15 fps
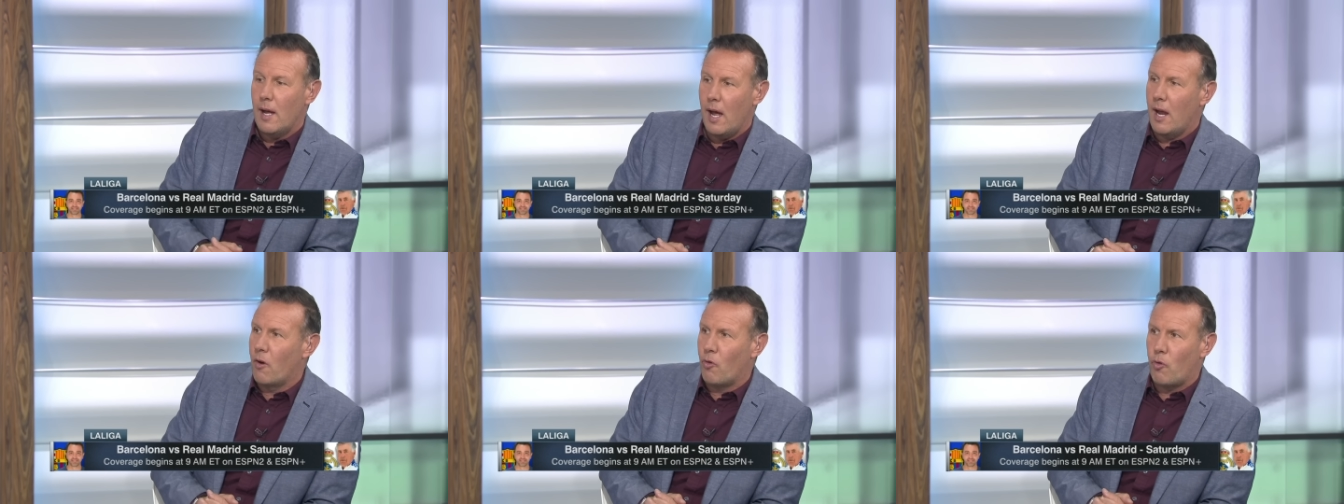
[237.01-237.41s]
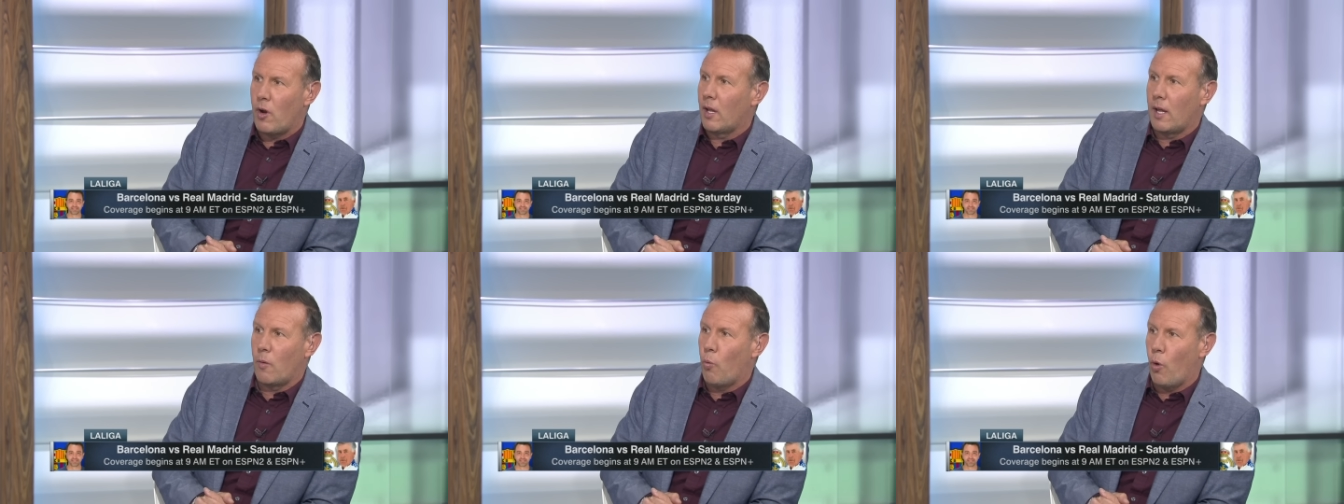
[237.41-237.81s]
It
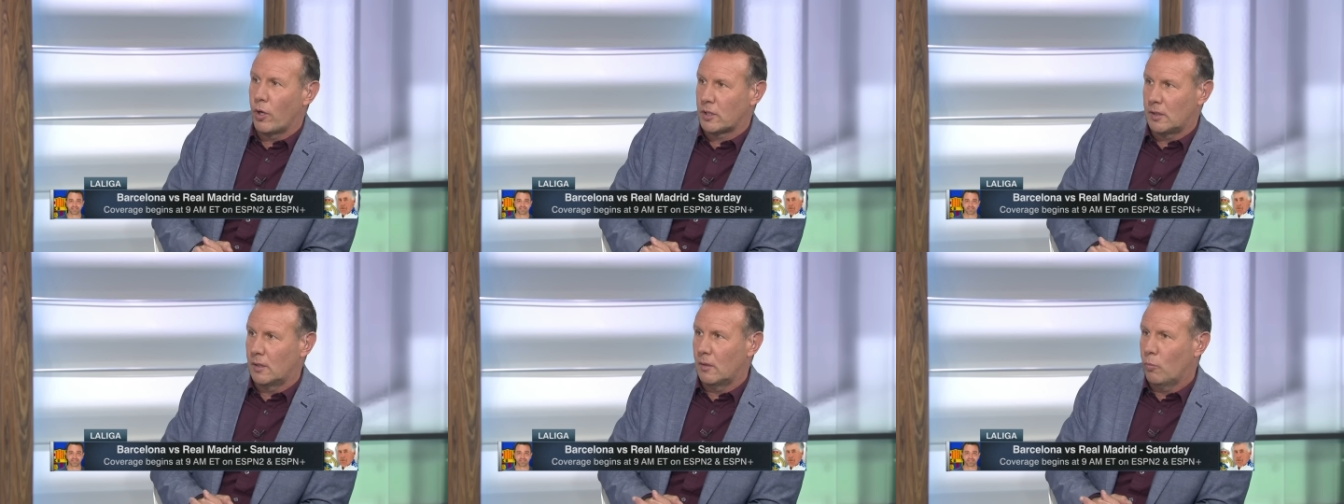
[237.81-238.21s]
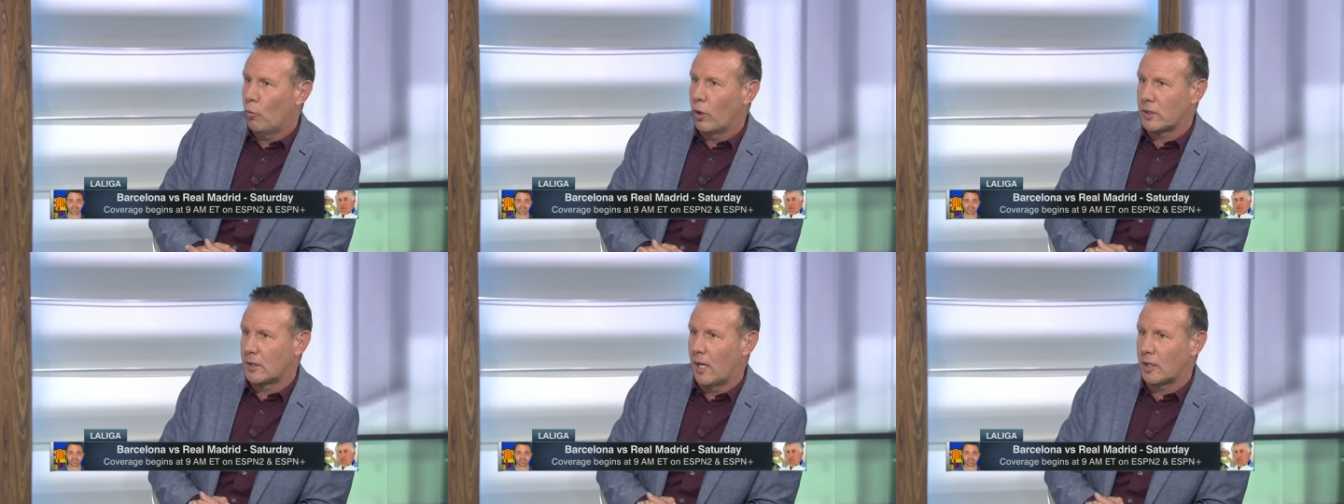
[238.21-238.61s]
really wasn't
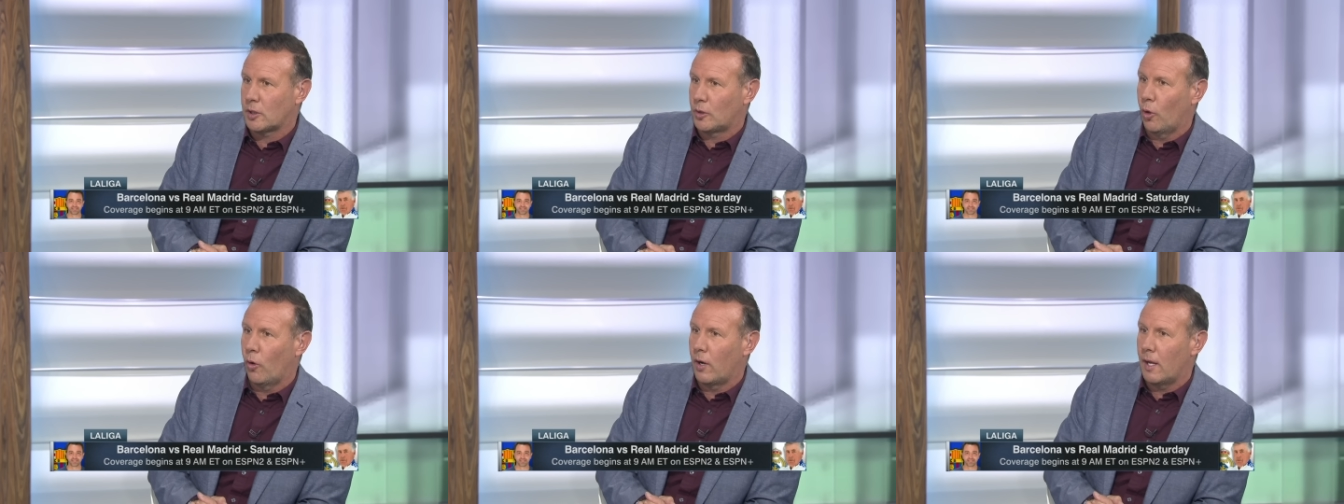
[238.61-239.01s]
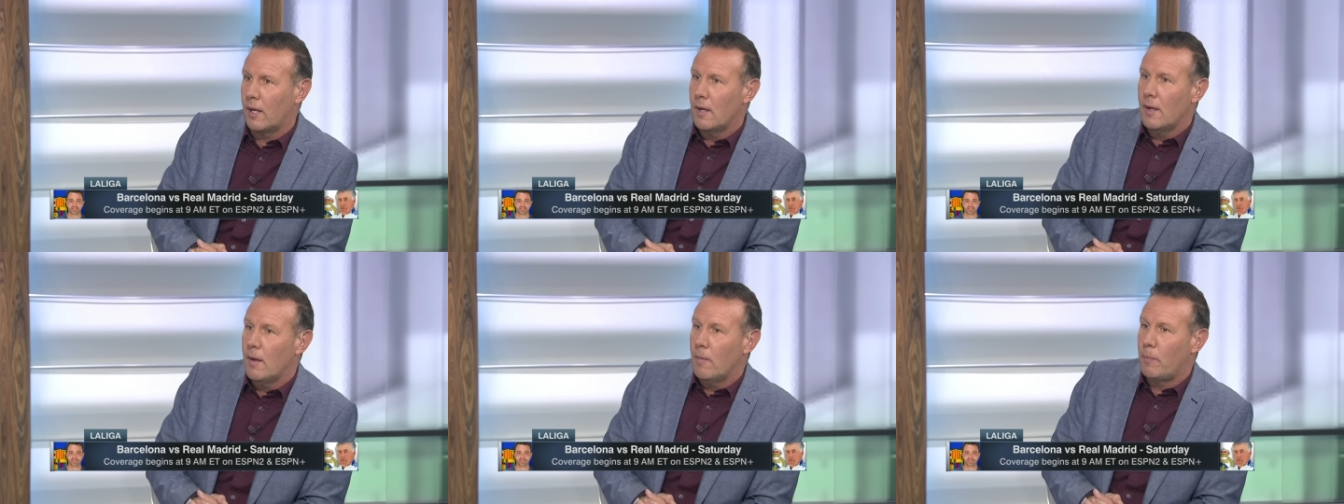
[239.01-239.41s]
a story.
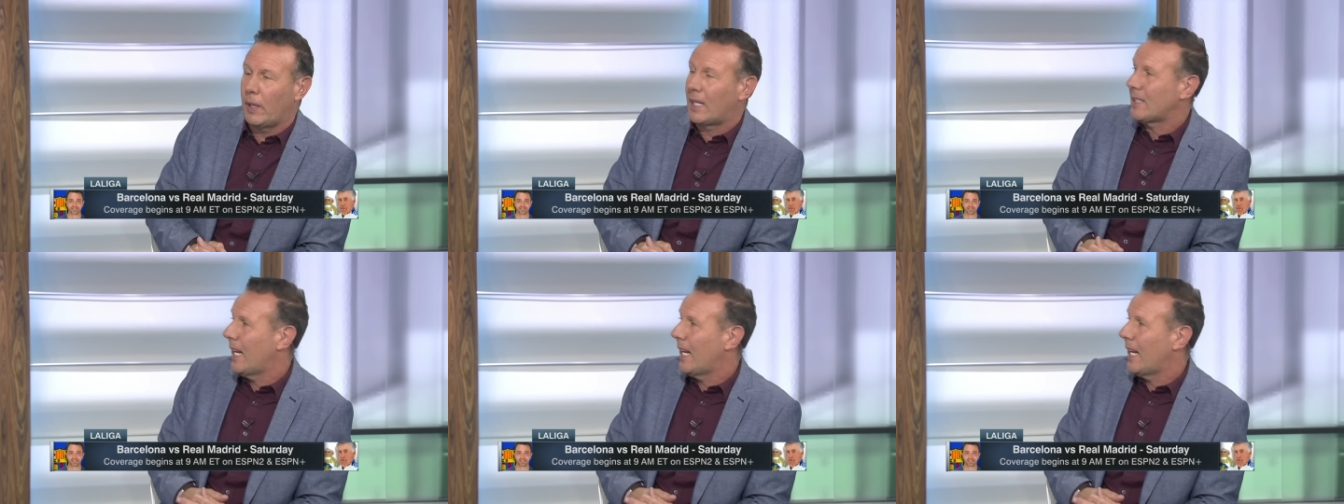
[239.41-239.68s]
Because